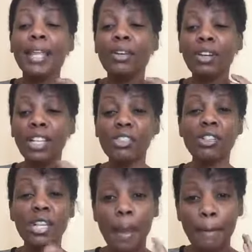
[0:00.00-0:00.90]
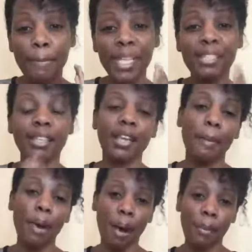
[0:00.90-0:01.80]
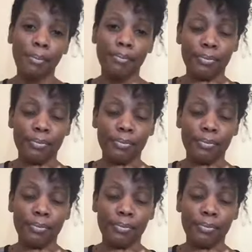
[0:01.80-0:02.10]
They were literally beating their mom.